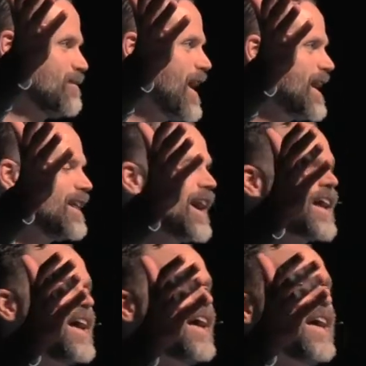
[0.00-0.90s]
Right?
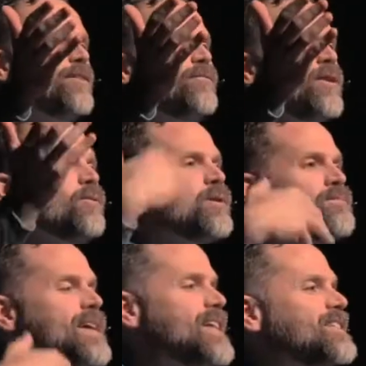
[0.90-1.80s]
Like, if it were
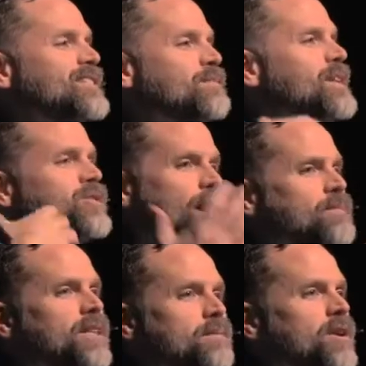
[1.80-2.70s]
me and somebody
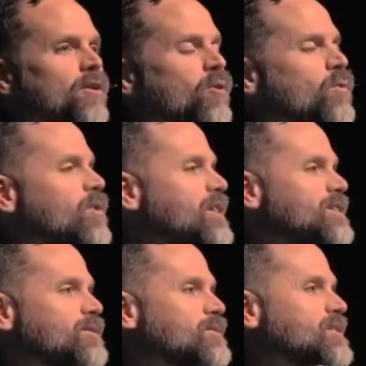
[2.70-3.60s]
dropped me in the middle of the
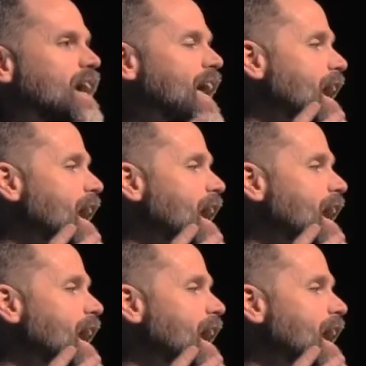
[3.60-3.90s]
woods and was like,